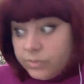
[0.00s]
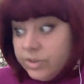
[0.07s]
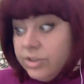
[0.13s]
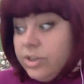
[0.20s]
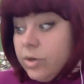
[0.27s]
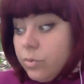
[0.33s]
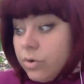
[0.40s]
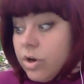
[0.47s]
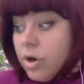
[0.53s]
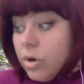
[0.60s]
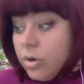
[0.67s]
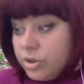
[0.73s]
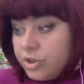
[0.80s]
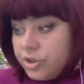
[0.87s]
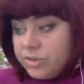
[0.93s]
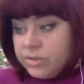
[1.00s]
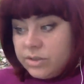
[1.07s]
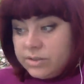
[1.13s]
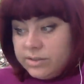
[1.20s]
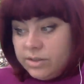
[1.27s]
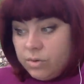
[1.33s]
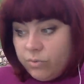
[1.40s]
still gorgeous,
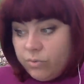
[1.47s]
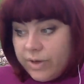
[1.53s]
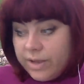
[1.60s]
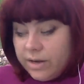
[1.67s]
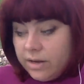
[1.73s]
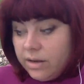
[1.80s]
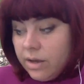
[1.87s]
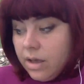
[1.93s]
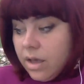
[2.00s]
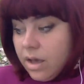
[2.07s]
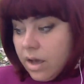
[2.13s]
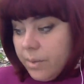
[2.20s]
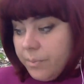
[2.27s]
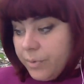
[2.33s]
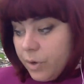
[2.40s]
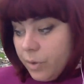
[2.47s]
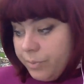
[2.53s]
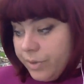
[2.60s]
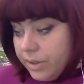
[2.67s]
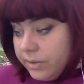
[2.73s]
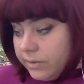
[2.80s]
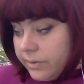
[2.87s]
still very
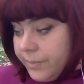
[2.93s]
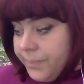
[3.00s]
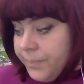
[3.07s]
appropriate.